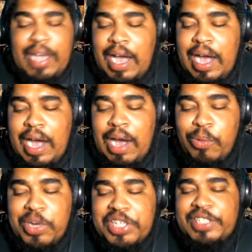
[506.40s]
I, I
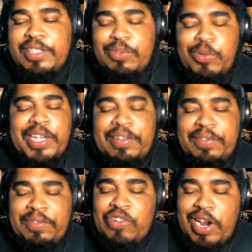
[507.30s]
wish we
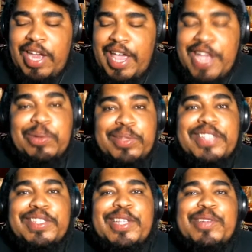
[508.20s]
can try to handle
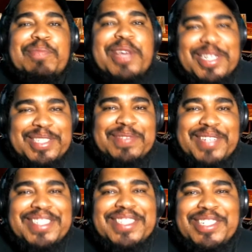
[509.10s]
things a little better
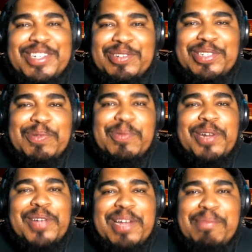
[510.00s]
sometimes as a coach when we
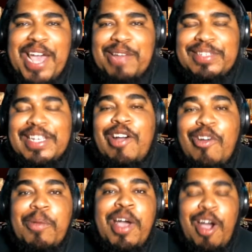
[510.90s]
don't hear battles. Like I
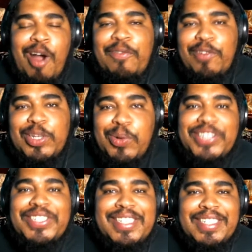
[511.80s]
hope our first
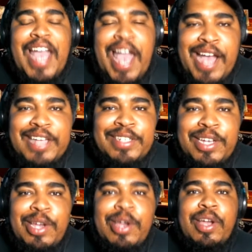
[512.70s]
question is to ask,
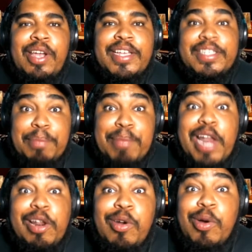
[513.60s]
is the
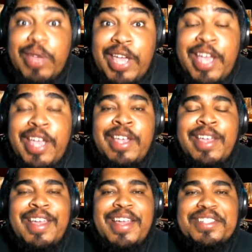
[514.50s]
battler okay?
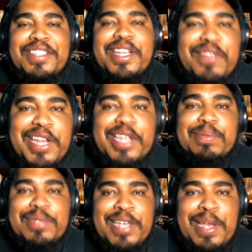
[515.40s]
Instead of getting
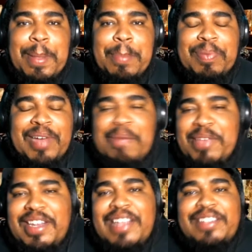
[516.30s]
upset. But I
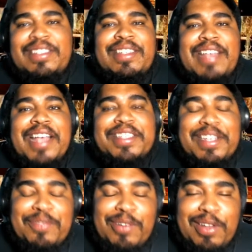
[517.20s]
mean, that's just
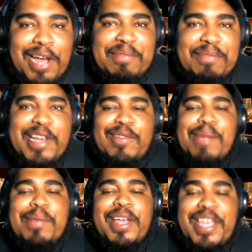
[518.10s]
asking for a lot of battle
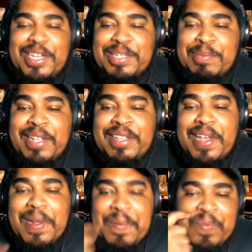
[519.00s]
rap. I can't expect
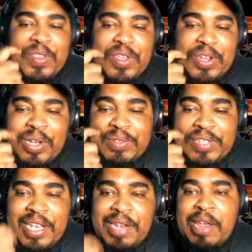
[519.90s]
that. You know what I'm
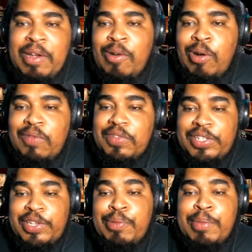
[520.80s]
saying? All of us are
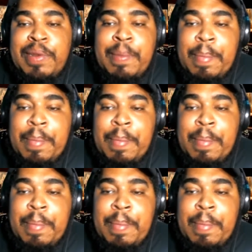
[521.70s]
human,